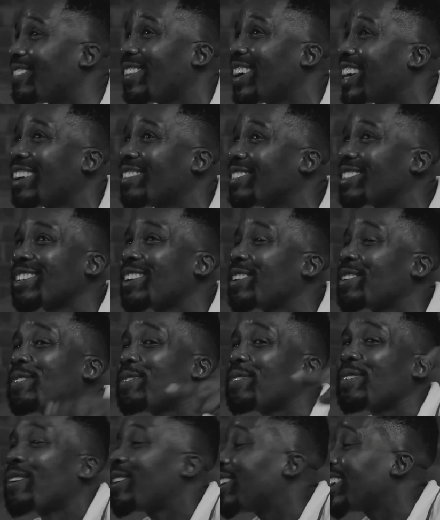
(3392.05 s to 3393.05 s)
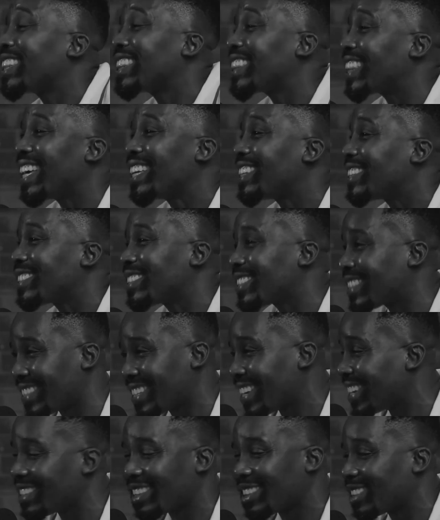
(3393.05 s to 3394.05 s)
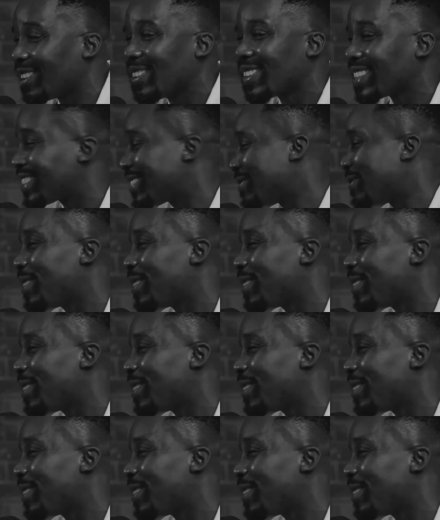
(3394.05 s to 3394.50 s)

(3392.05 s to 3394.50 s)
but I'm sure you forgot 10 thoughts